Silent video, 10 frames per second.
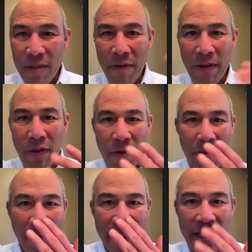moving through the
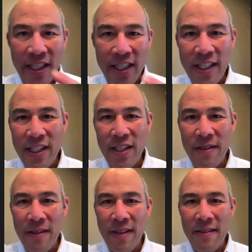process is
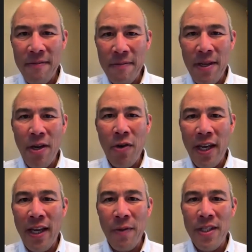to be
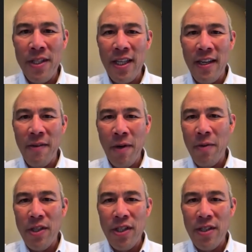okay with saying, why don't
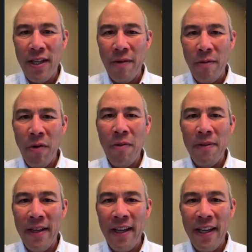we just like role
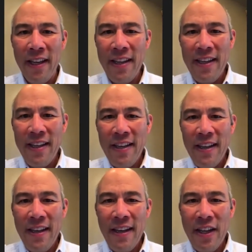play?
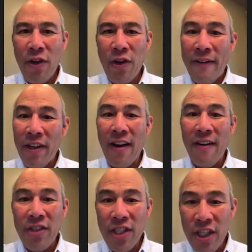You're having a
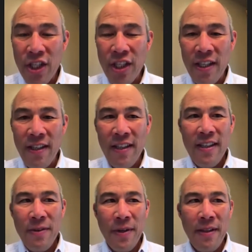conversation
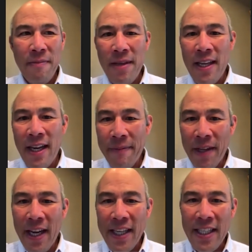with me, I'm the
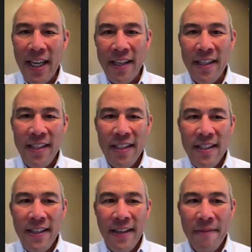contact.
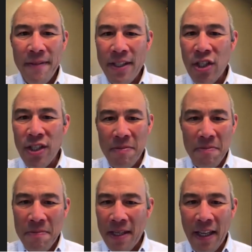Let's just
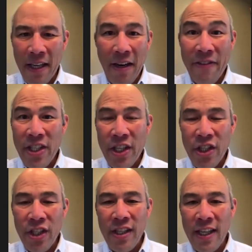begin that
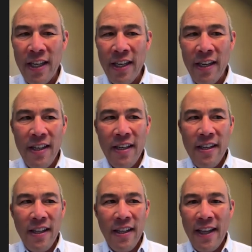conversation. And
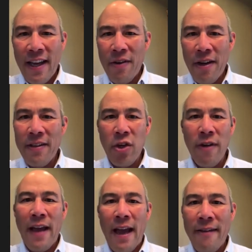allow sort
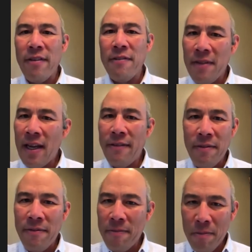of have
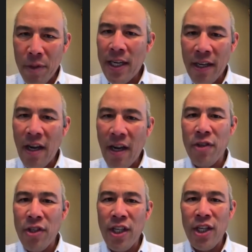a pretend
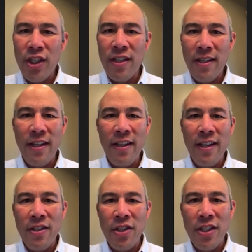conversation, and then
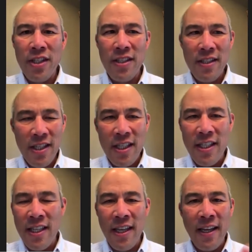just to
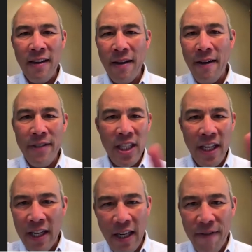say, obviously, like
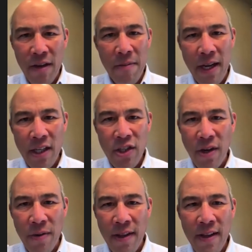in any feedback, start
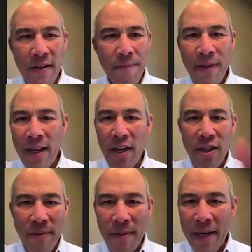with, hey, here's
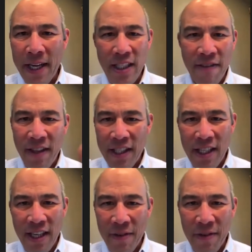some of the positive things
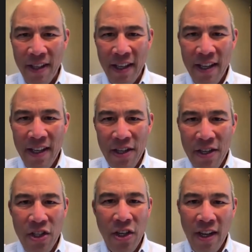that I really
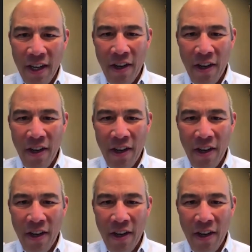saw in our